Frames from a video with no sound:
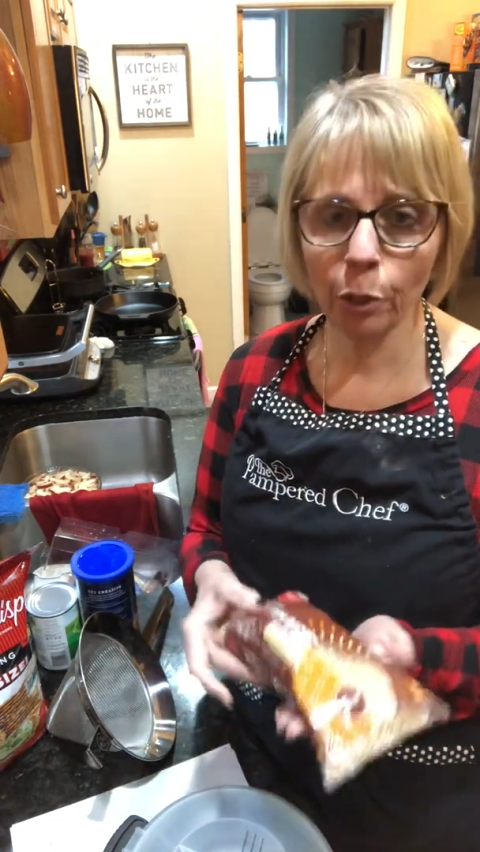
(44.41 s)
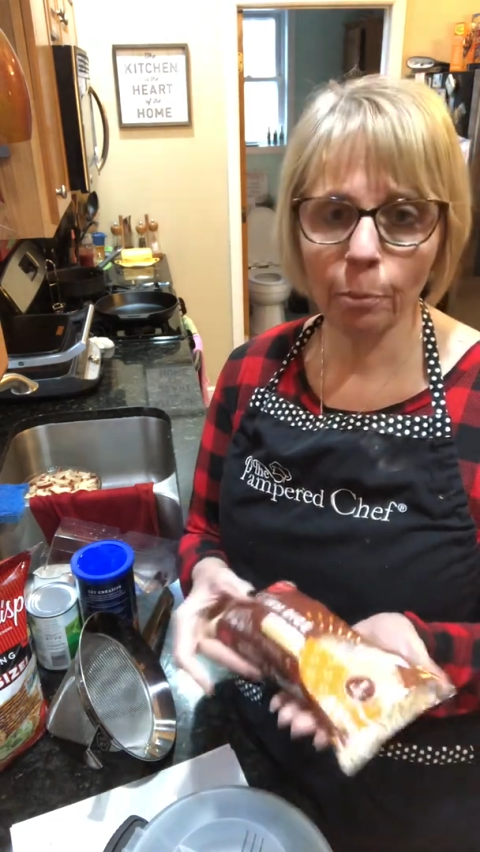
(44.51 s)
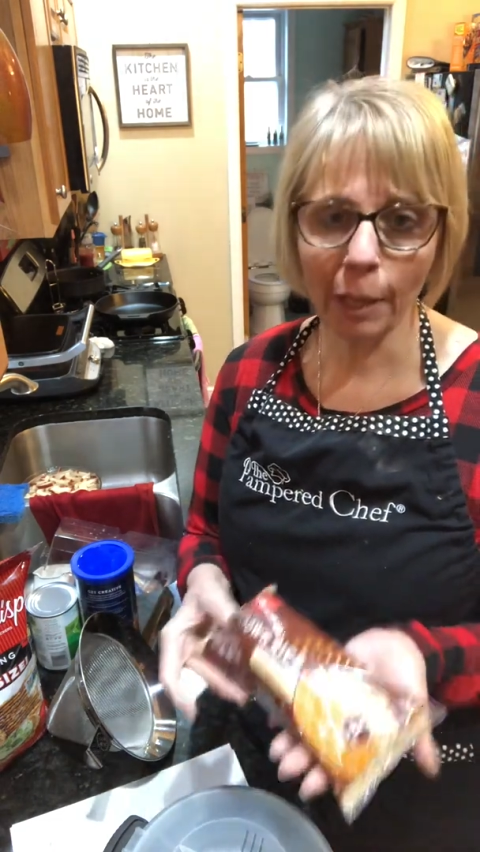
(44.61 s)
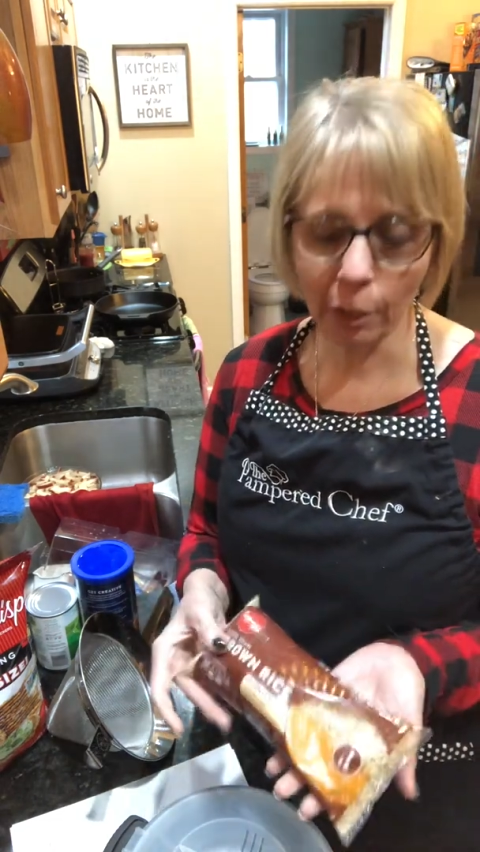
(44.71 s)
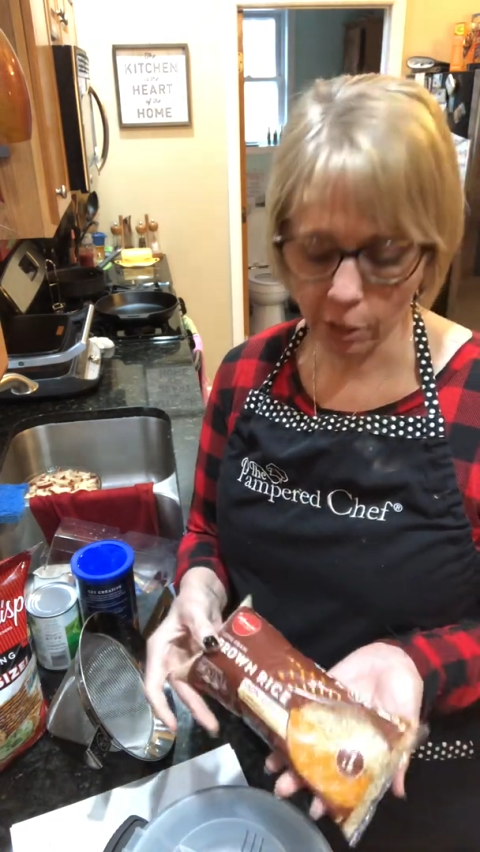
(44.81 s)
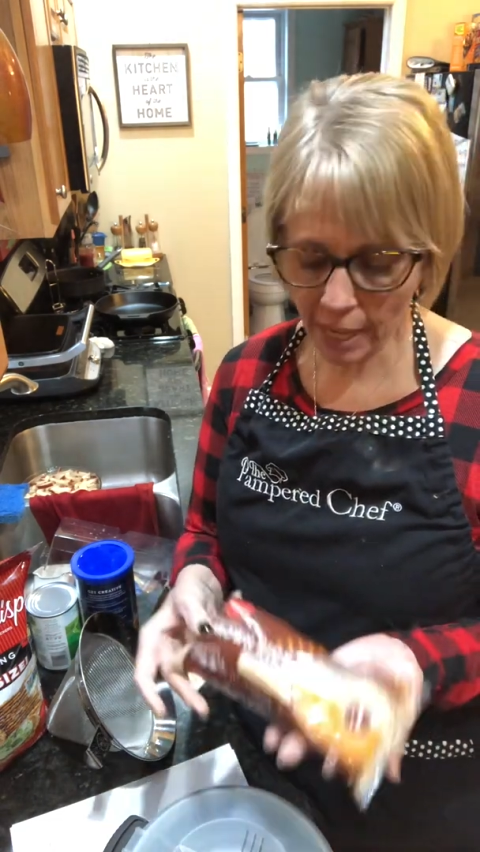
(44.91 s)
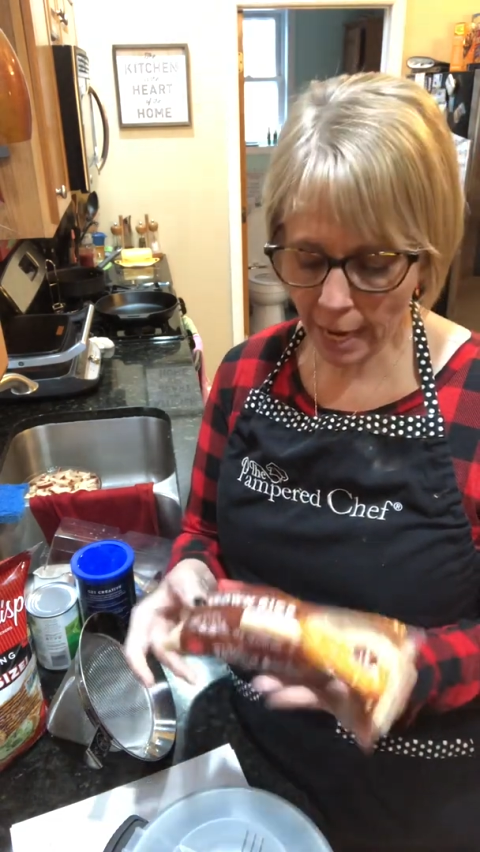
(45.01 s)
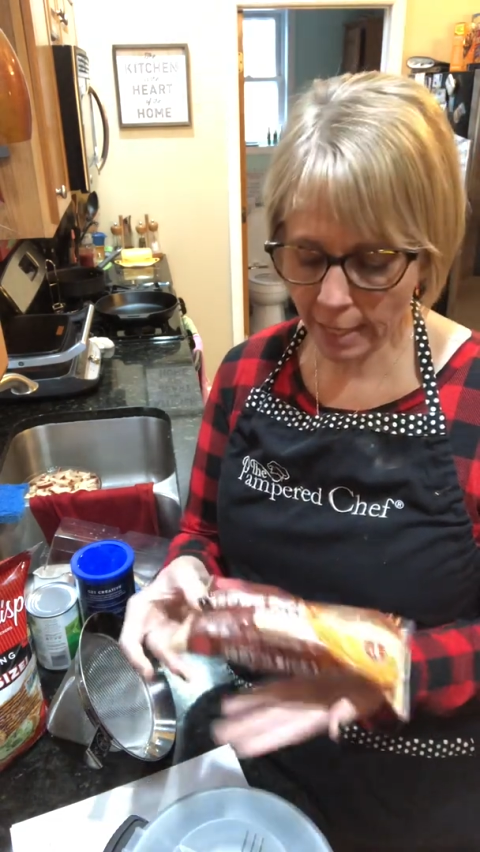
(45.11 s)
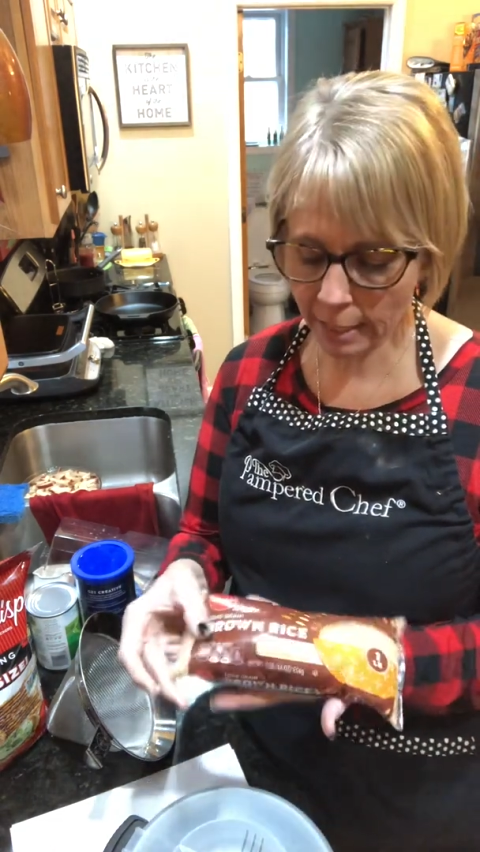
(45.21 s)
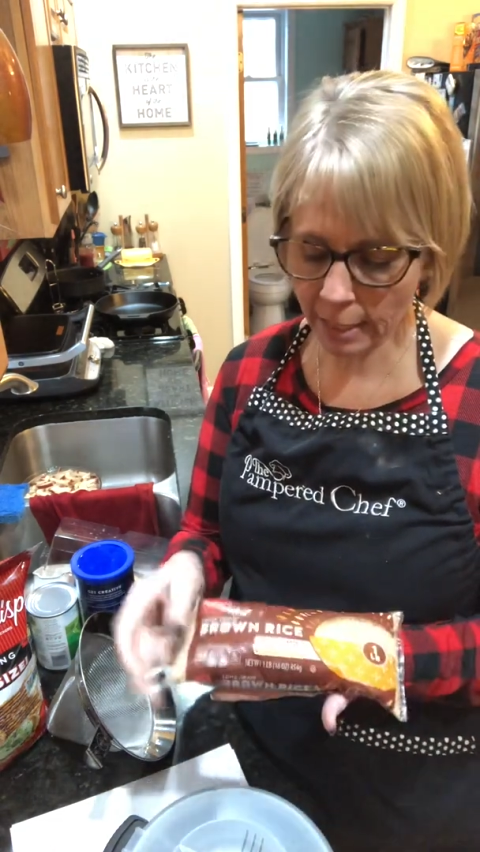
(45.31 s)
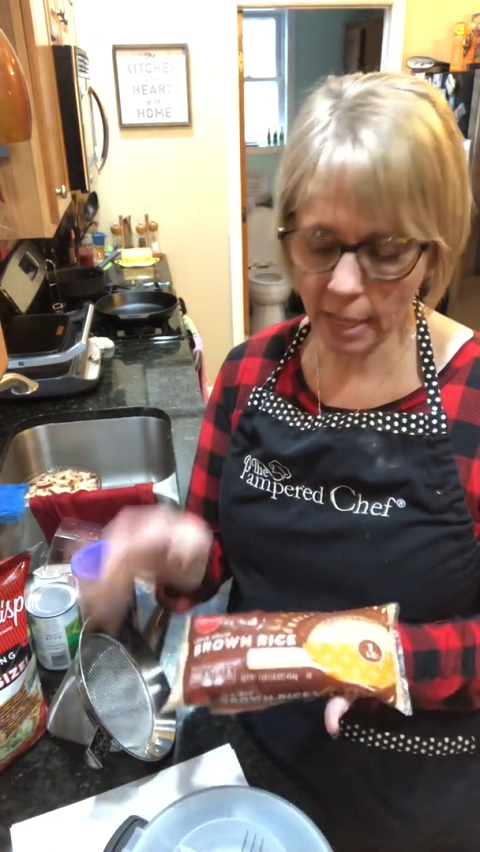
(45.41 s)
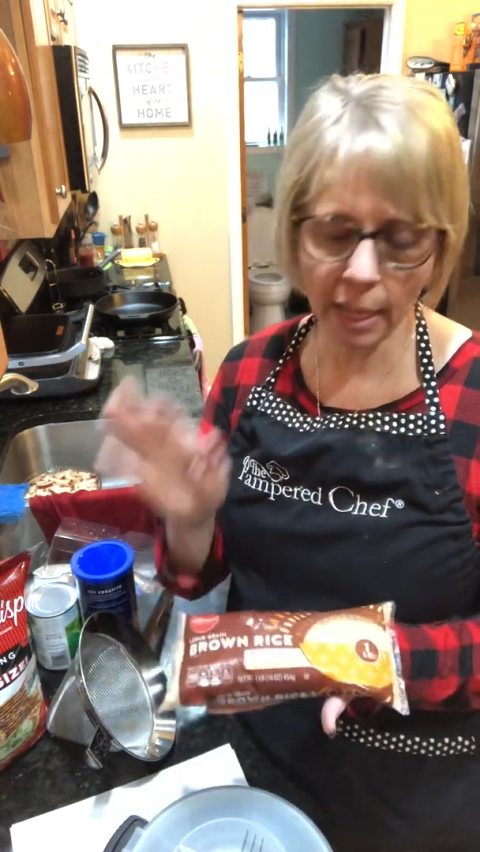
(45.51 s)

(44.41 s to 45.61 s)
better tasting,